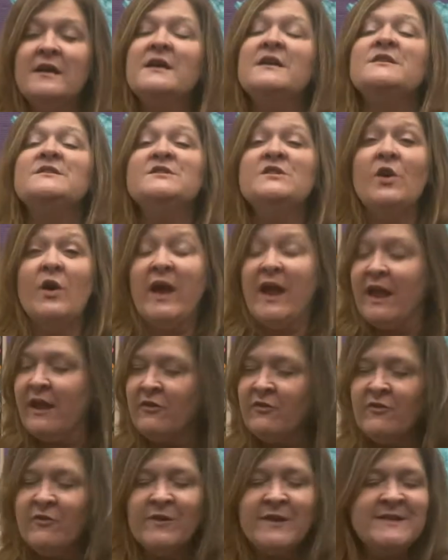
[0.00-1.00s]
So
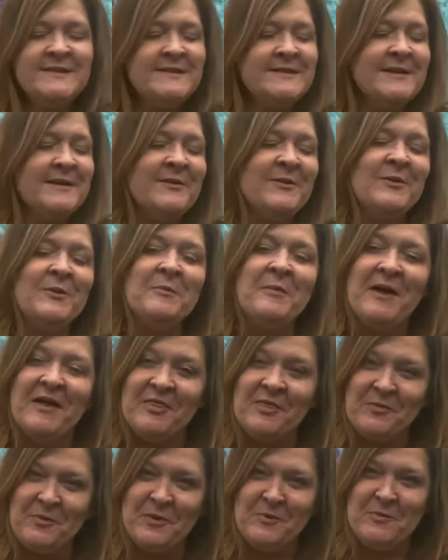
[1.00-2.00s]
every single
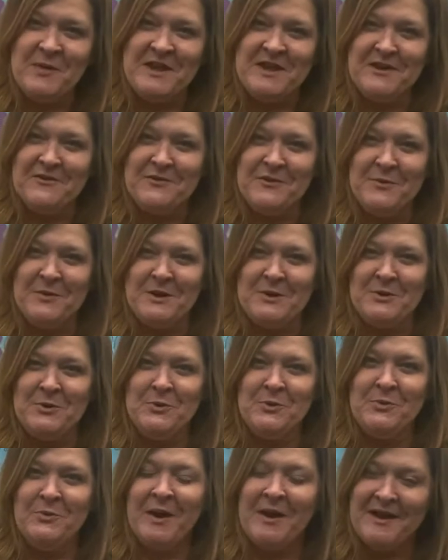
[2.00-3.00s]
month when we give you a new
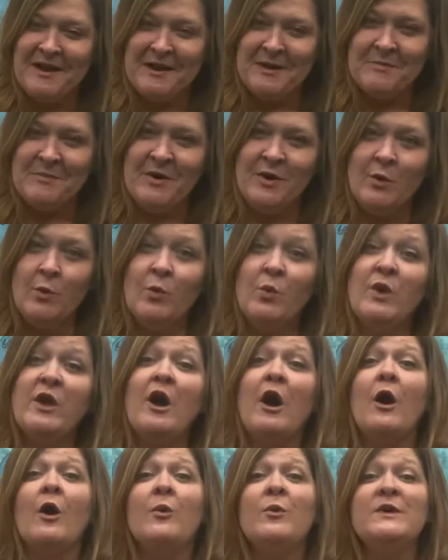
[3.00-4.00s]
rhyme, we
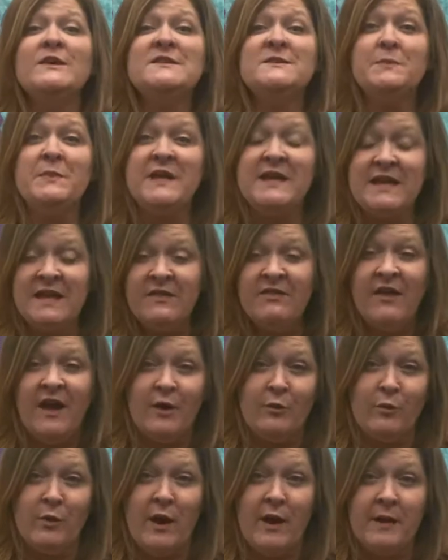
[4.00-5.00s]
always begin
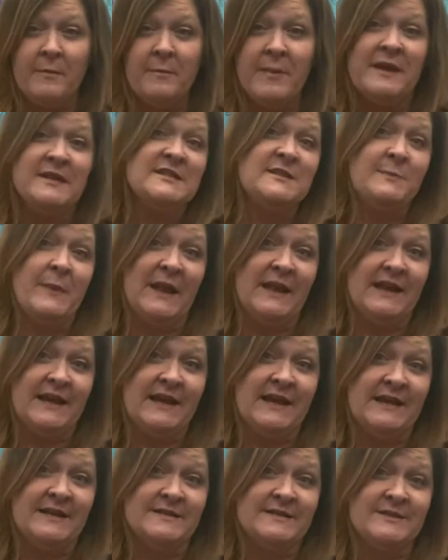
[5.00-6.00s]
that rhyme by spelling
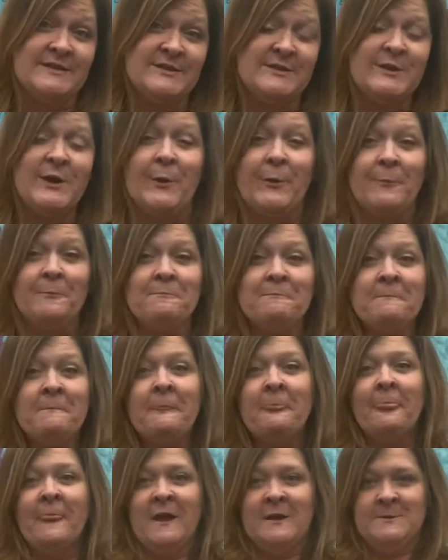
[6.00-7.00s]
it. So
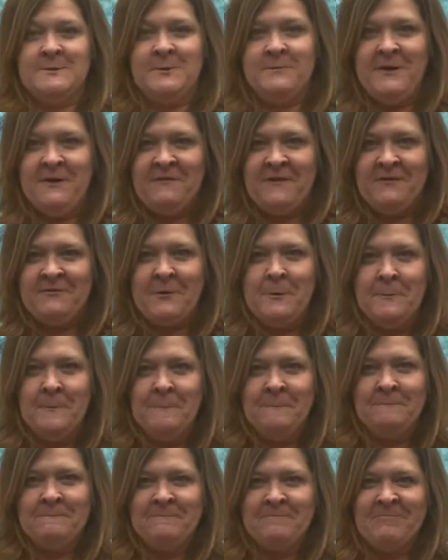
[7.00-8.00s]
do me a favor.
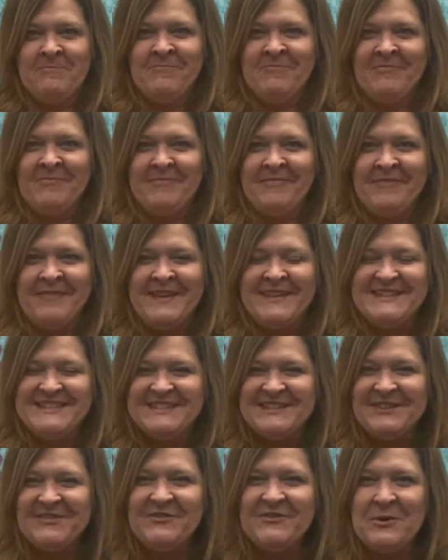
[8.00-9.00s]

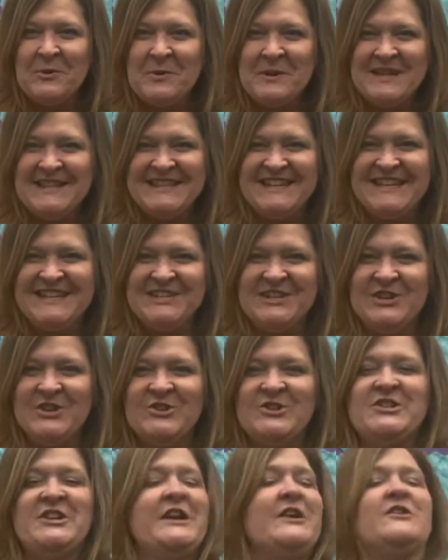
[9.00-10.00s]
Sit forward at the end of your
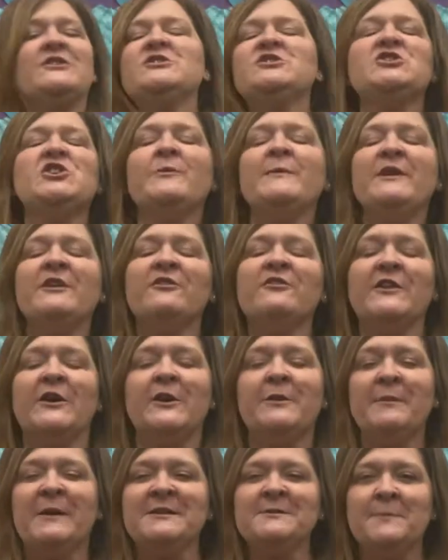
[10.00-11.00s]
chair and show me your very
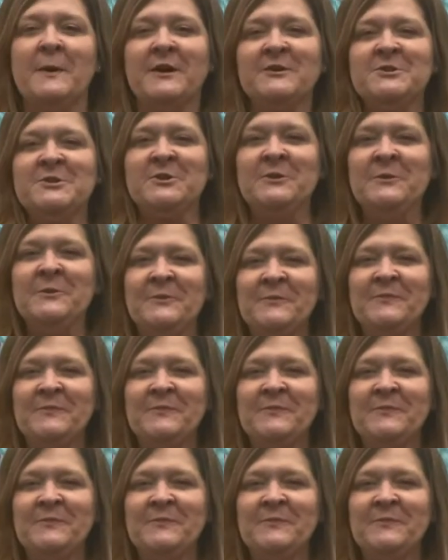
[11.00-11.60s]
best posture.